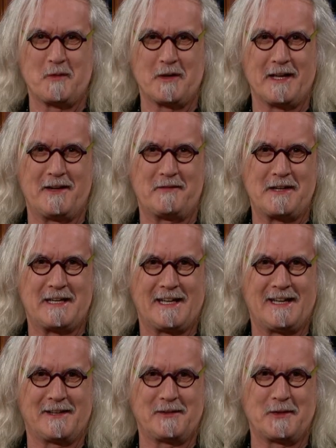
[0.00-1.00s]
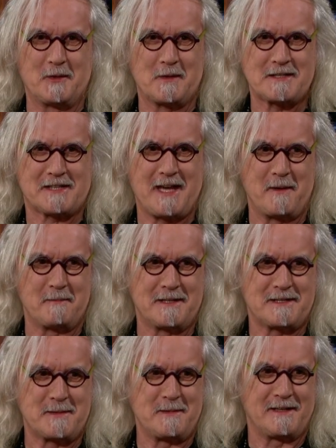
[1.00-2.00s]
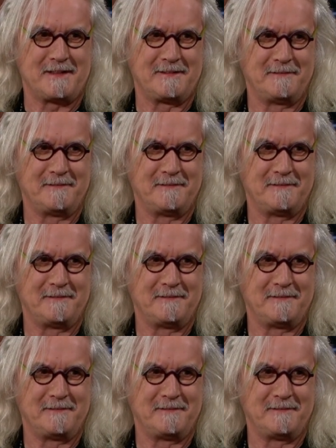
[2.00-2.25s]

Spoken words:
worn it every day. I don't know what's happening to me.